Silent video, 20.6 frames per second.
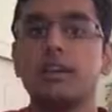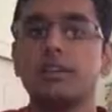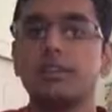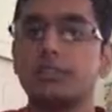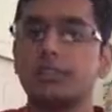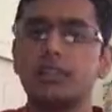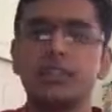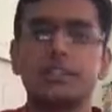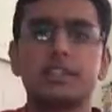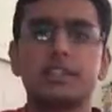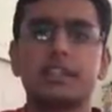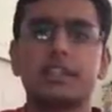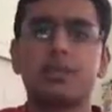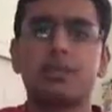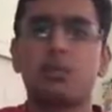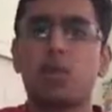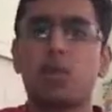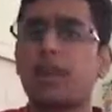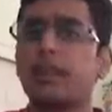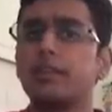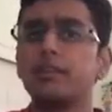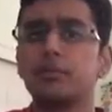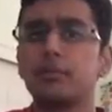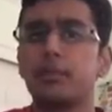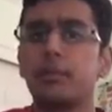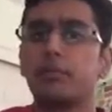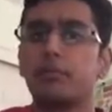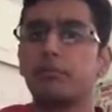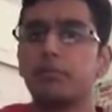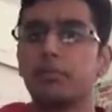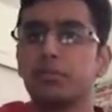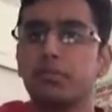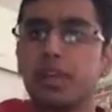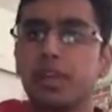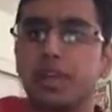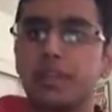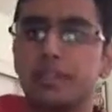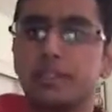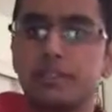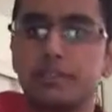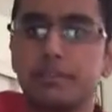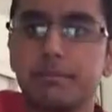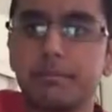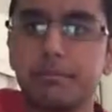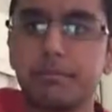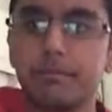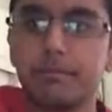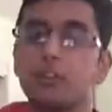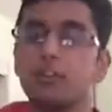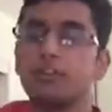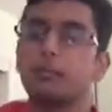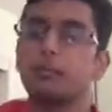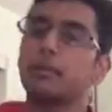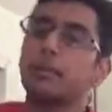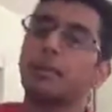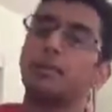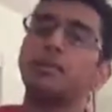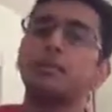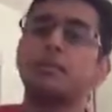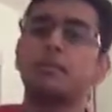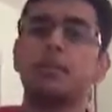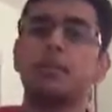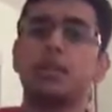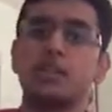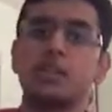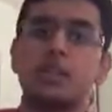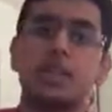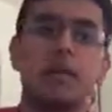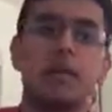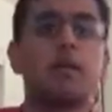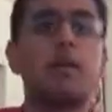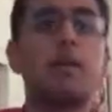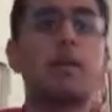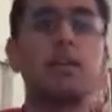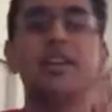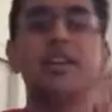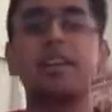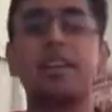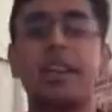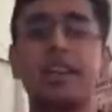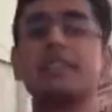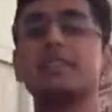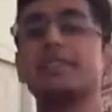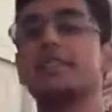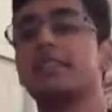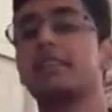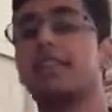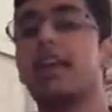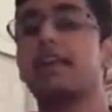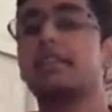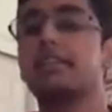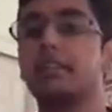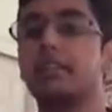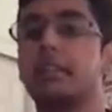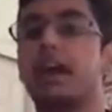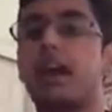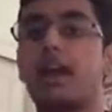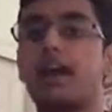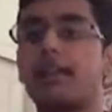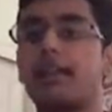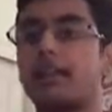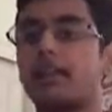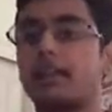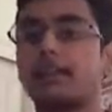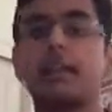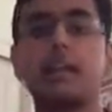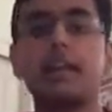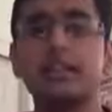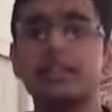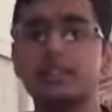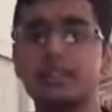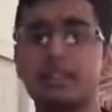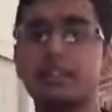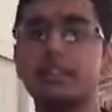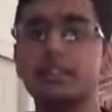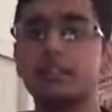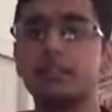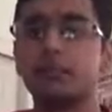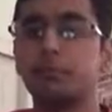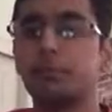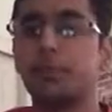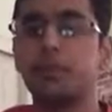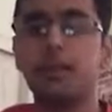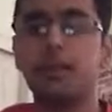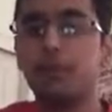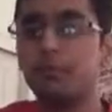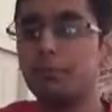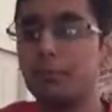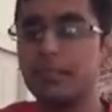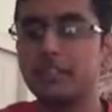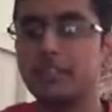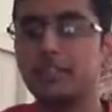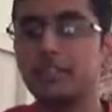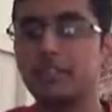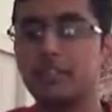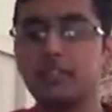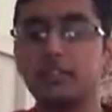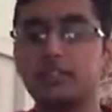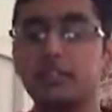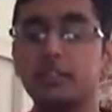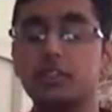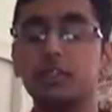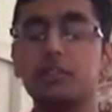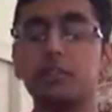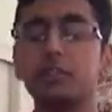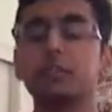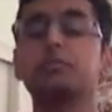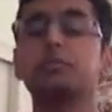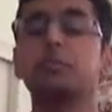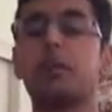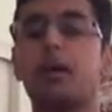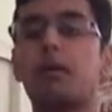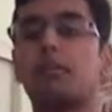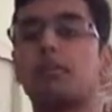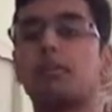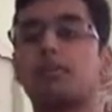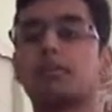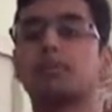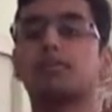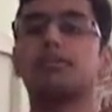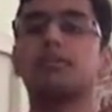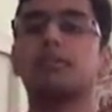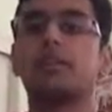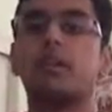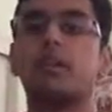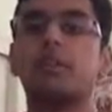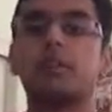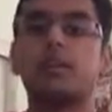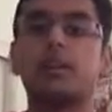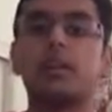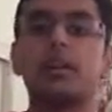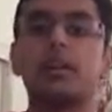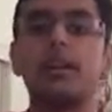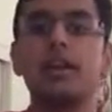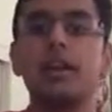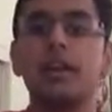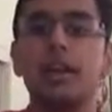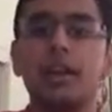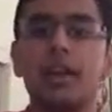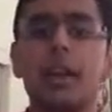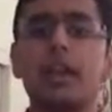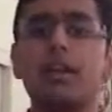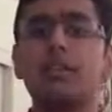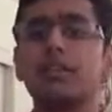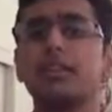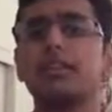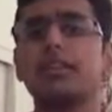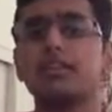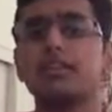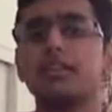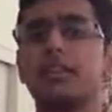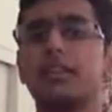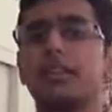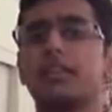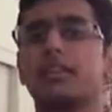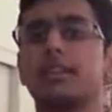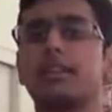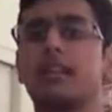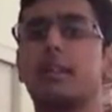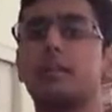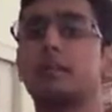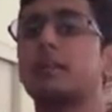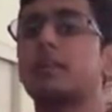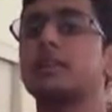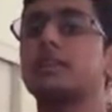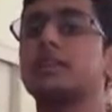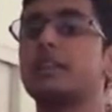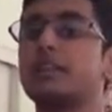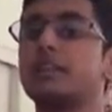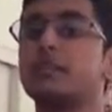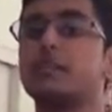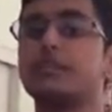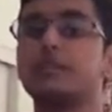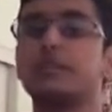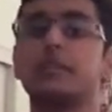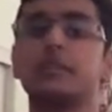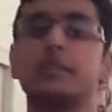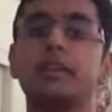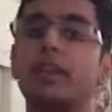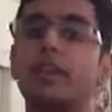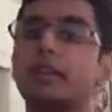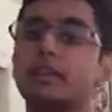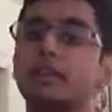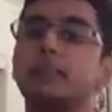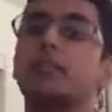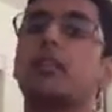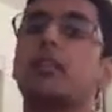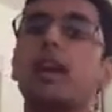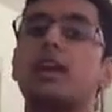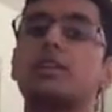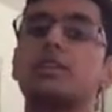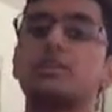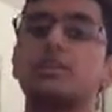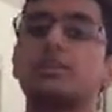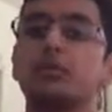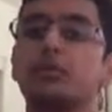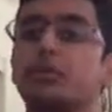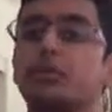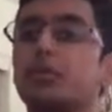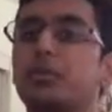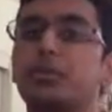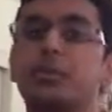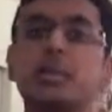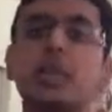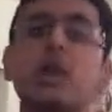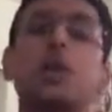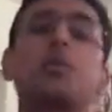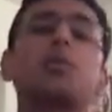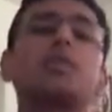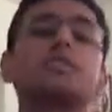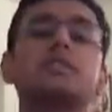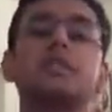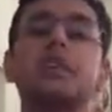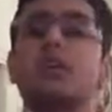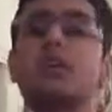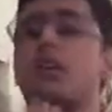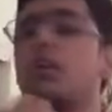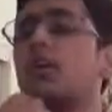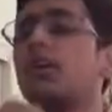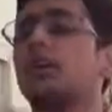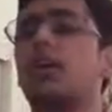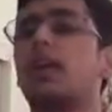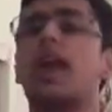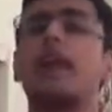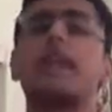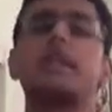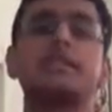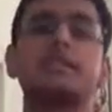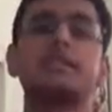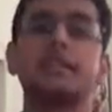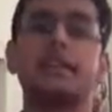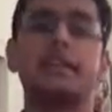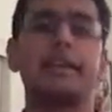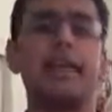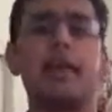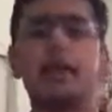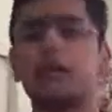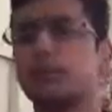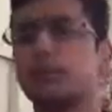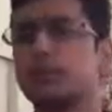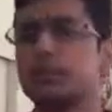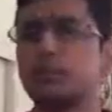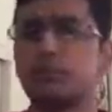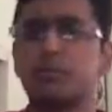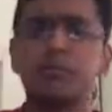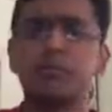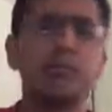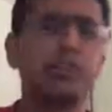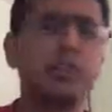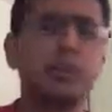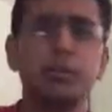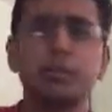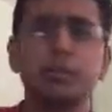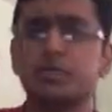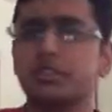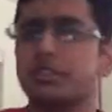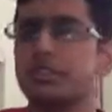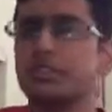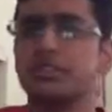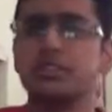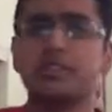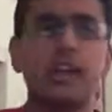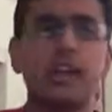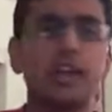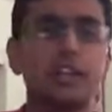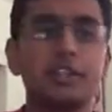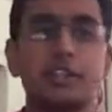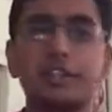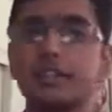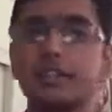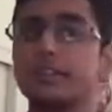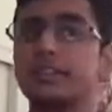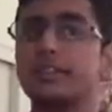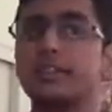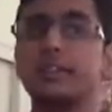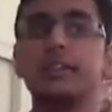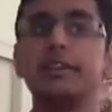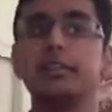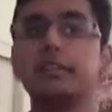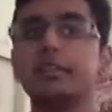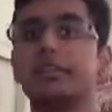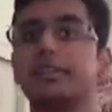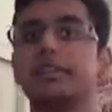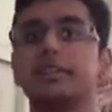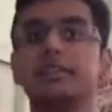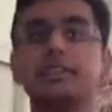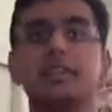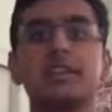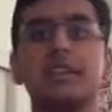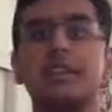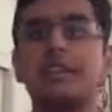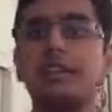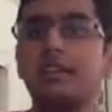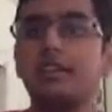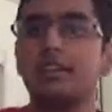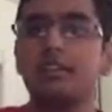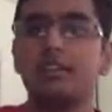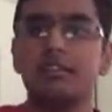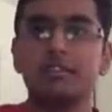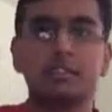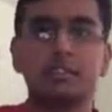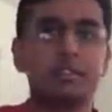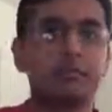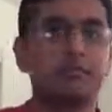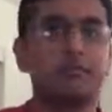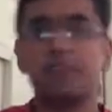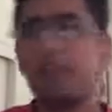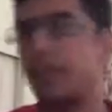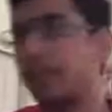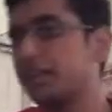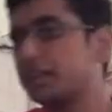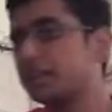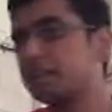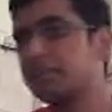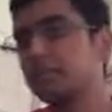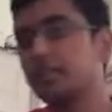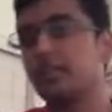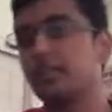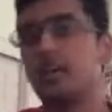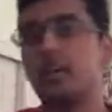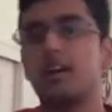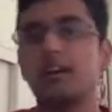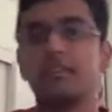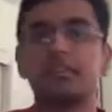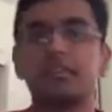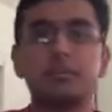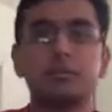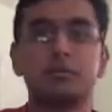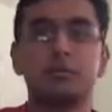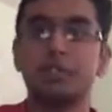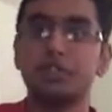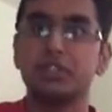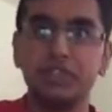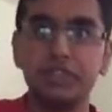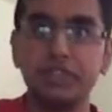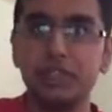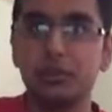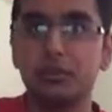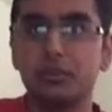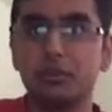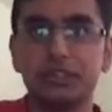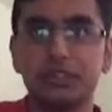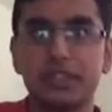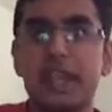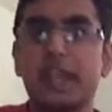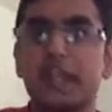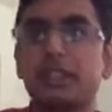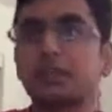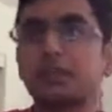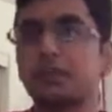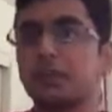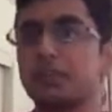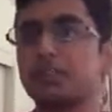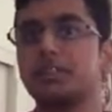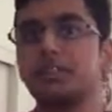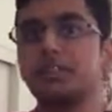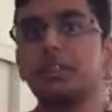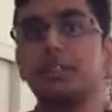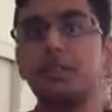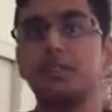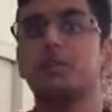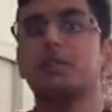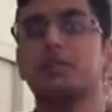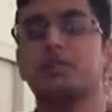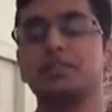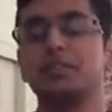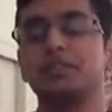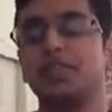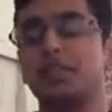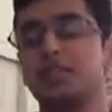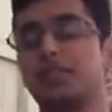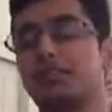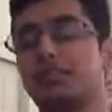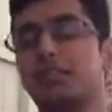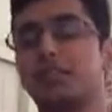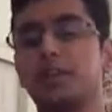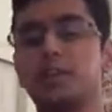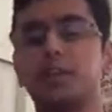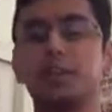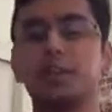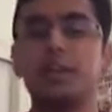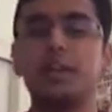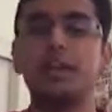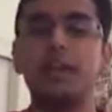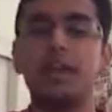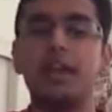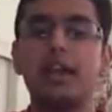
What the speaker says: So let's get right into my review, guys. So the Blair Witch Project came out in 1999 and it has since become basically this huge pop culture phenomenon. And I don't think there's anything that I'm going to say in this review that'll surprise you. You can go online and see countless reviews, discussions, theories, fan spin-offs, sequels, actual sequels to this film.